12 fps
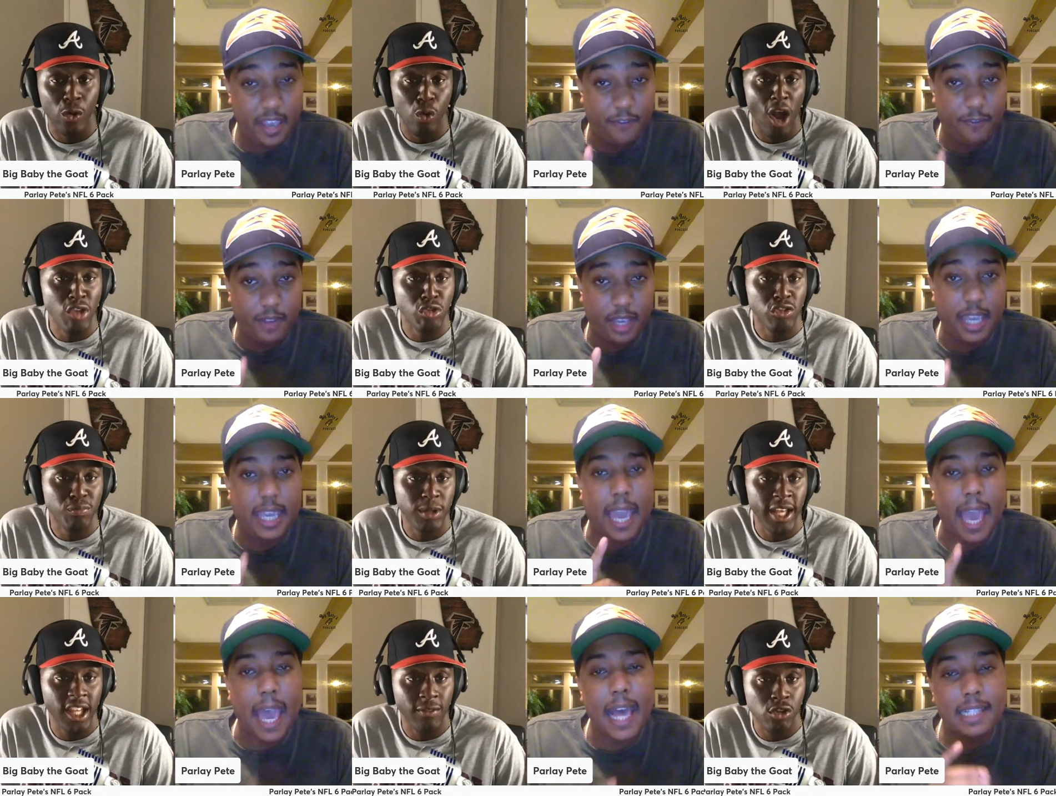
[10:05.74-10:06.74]
Speaker 1: yeah. Rodgers is playing.
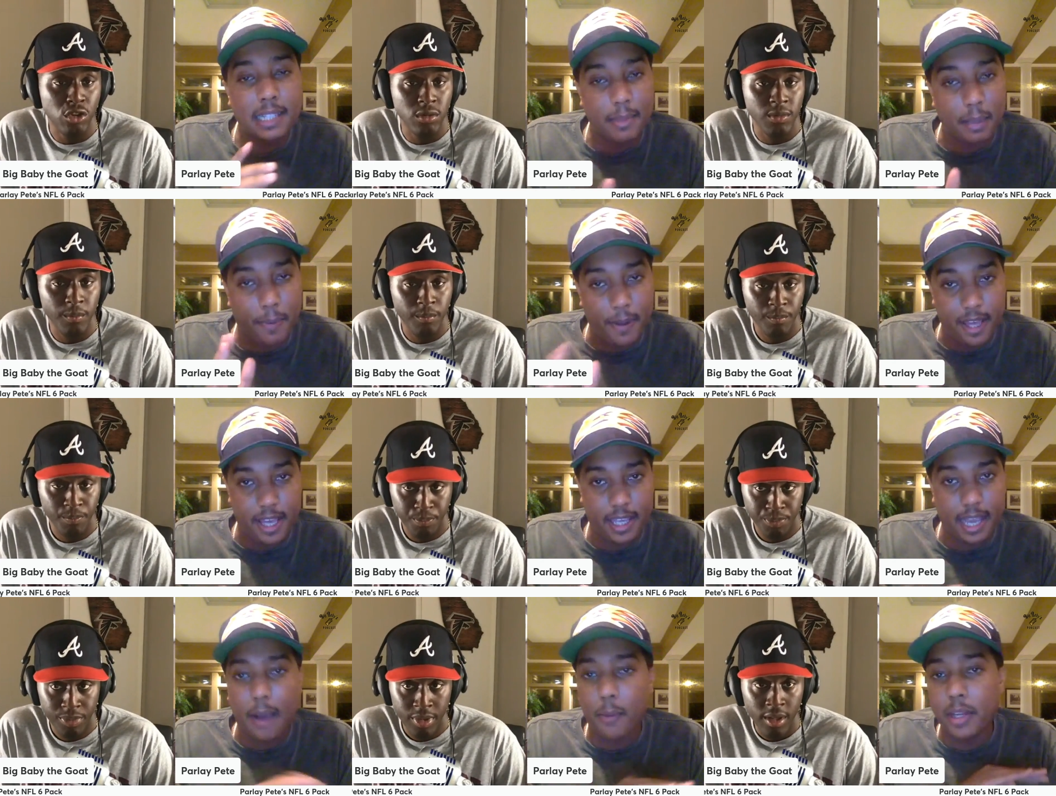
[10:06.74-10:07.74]
has to be playing.
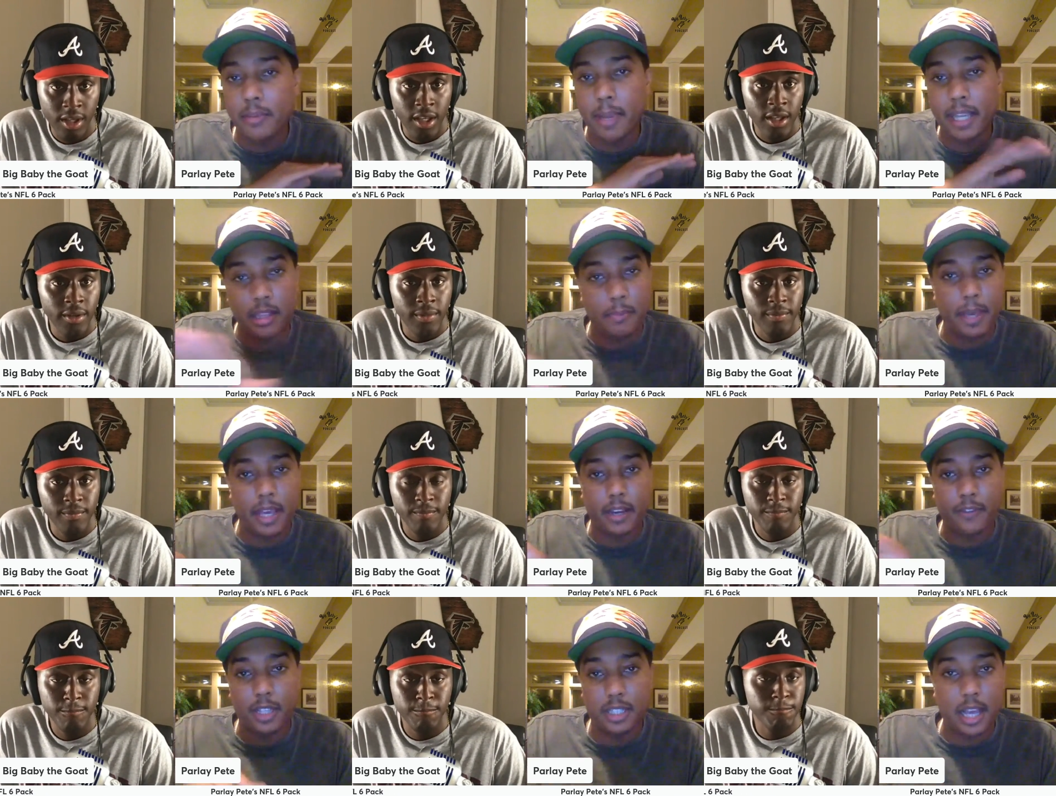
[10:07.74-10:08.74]
I wouldn't make the bet if
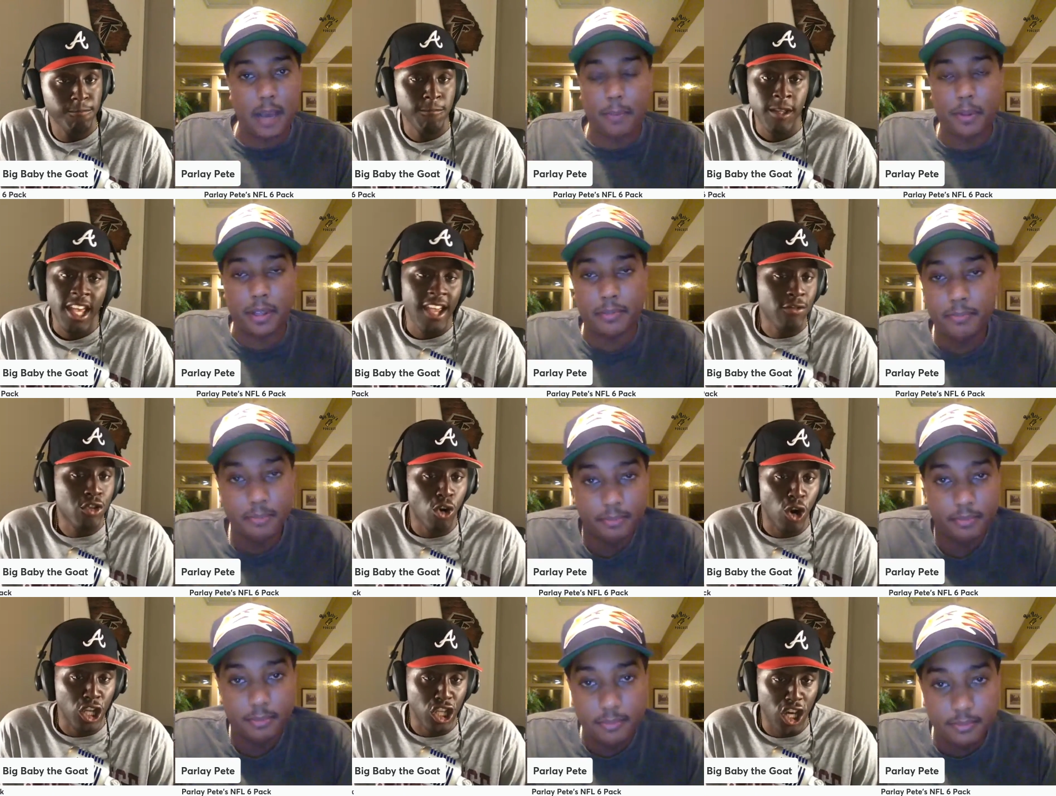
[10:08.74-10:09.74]
he's not playing.
Speaker 2: If
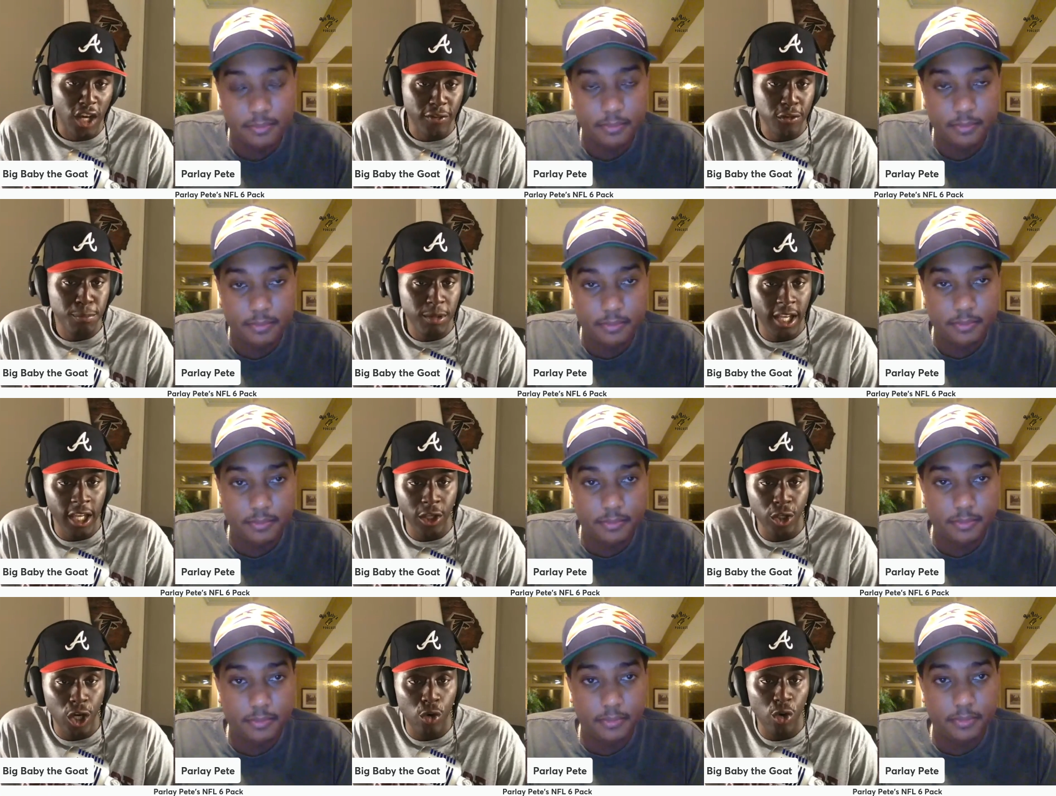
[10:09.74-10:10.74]
Jordan Love is playing, you
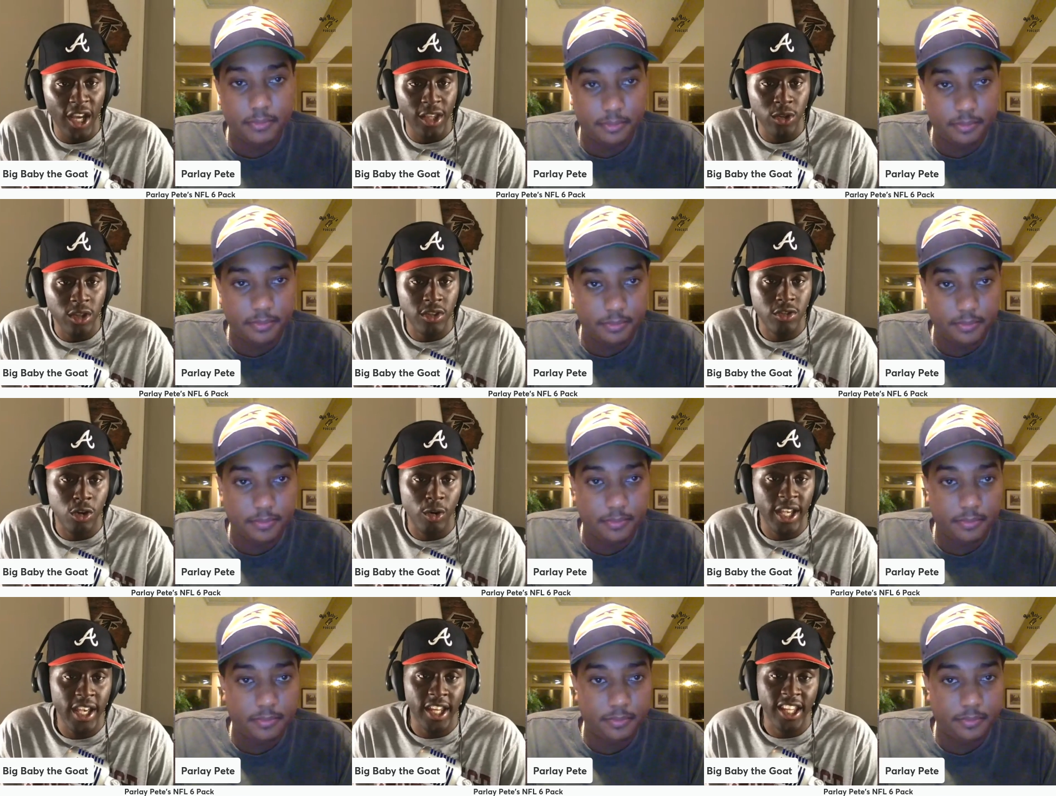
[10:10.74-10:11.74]
know what? You can just go
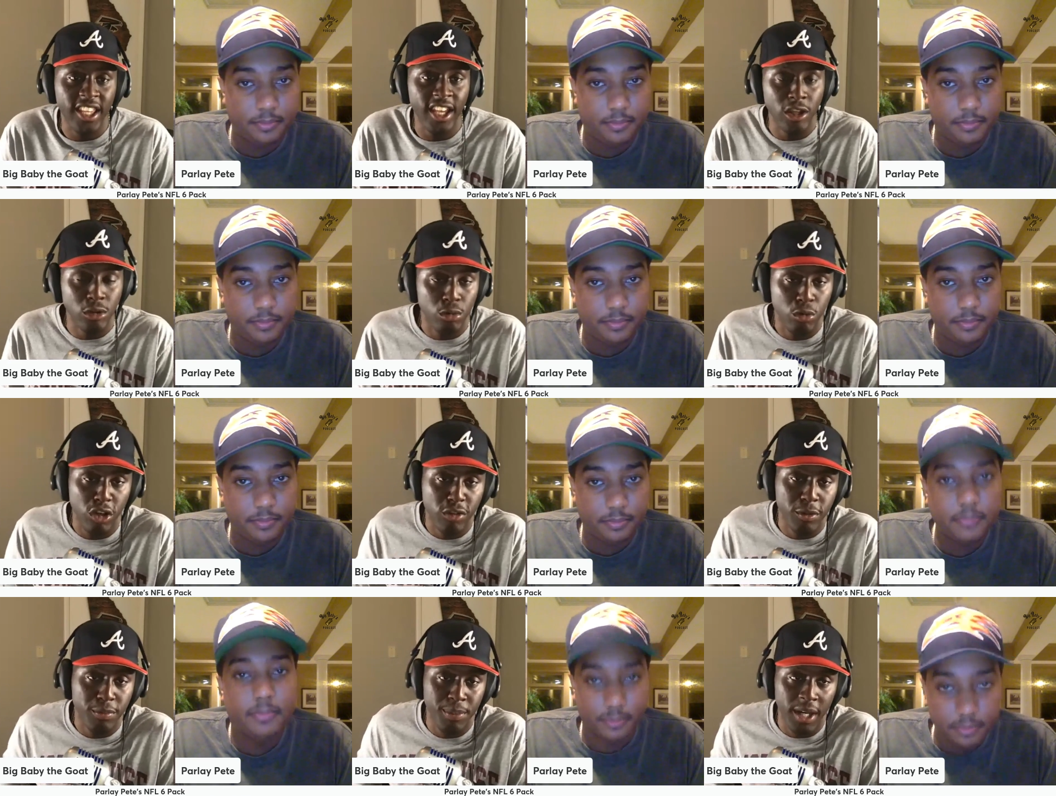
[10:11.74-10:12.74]
ahead and cancel Christmas,
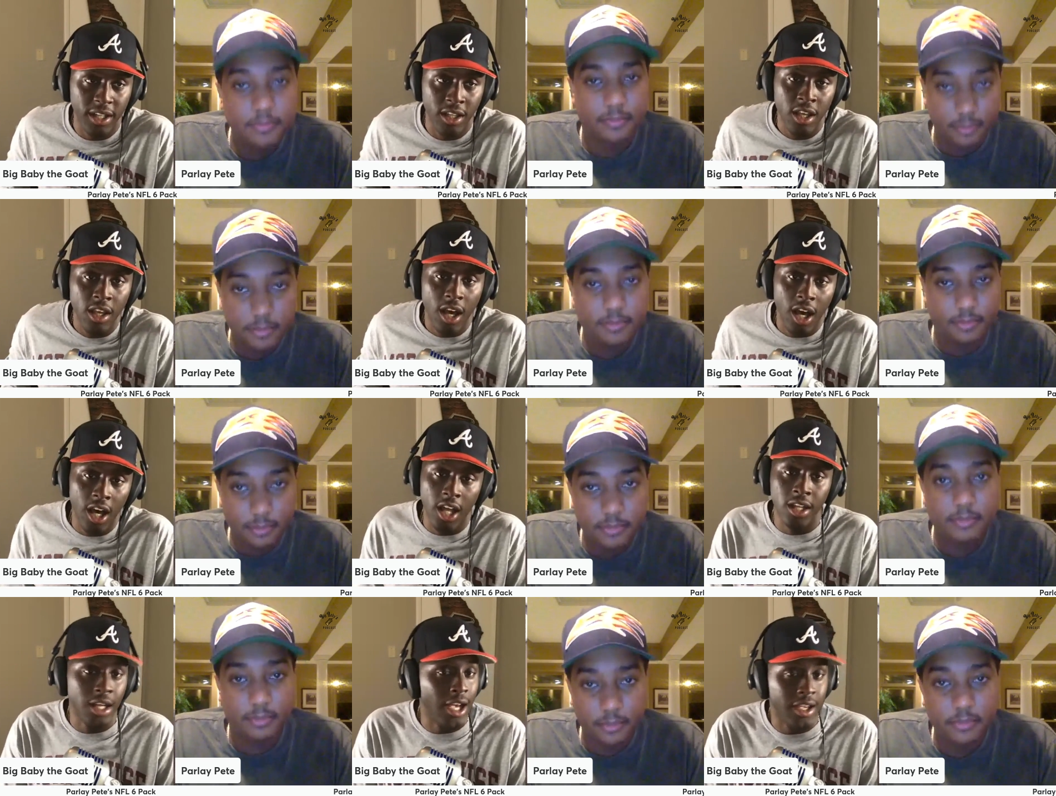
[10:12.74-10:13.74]
buddy. Uh,
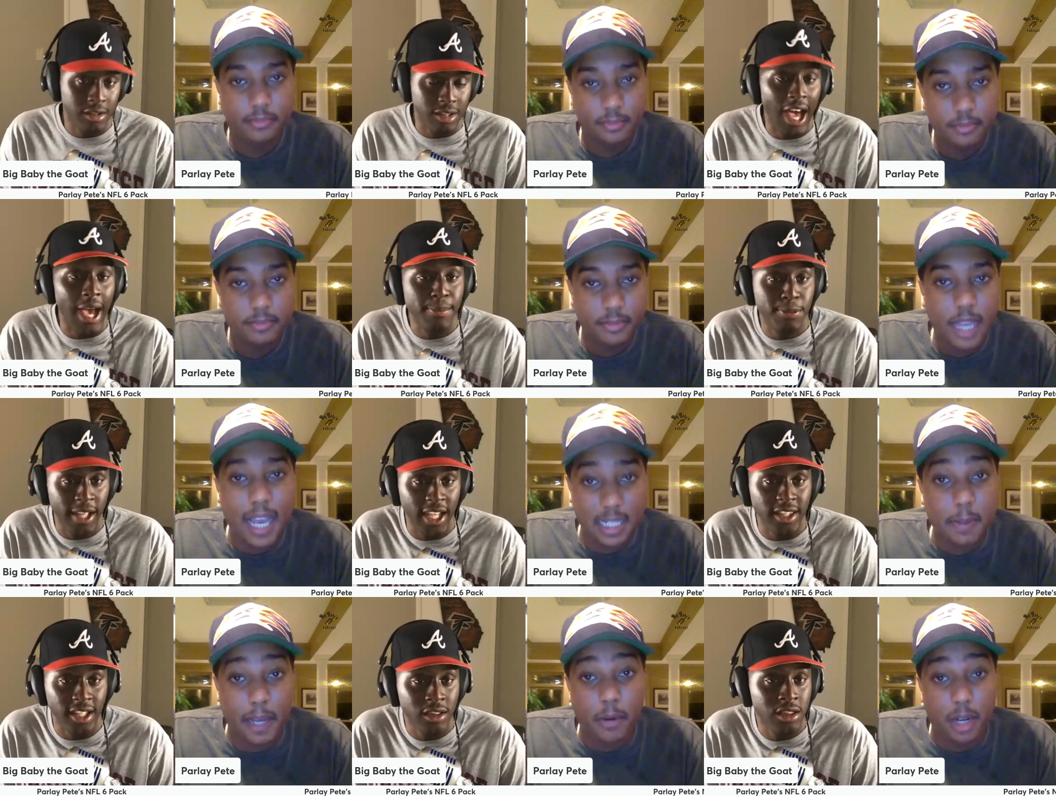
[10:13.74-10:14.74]
because I play. I
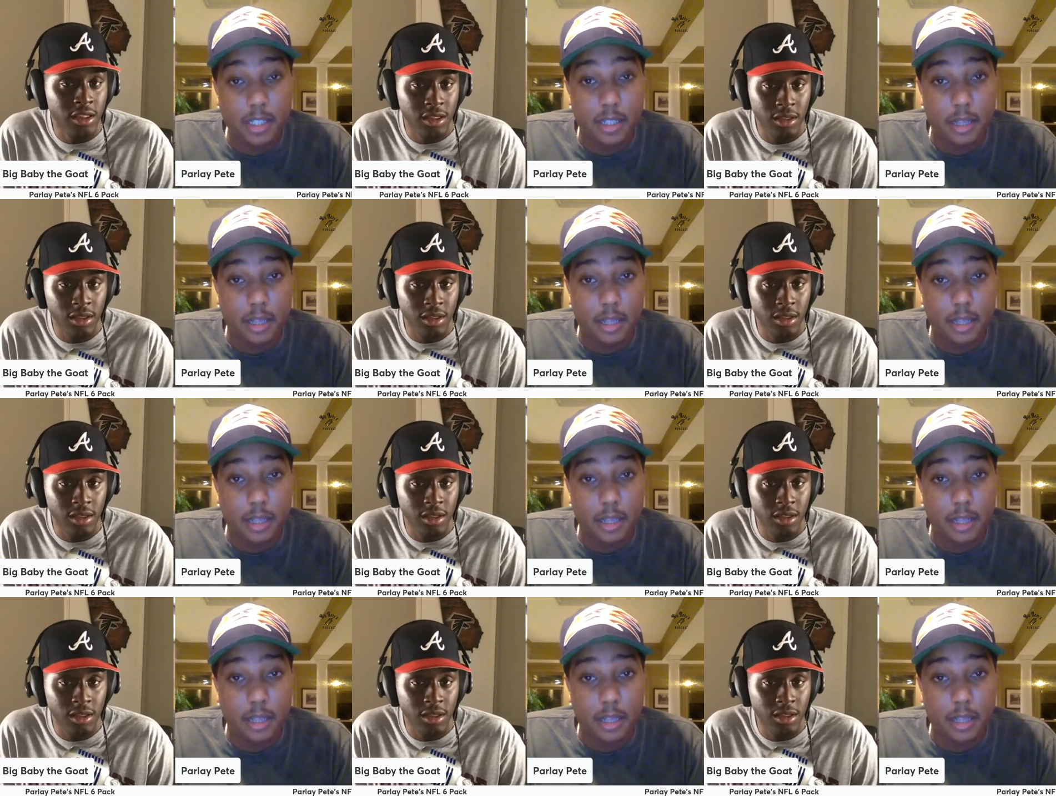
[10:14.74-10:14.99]
Russ and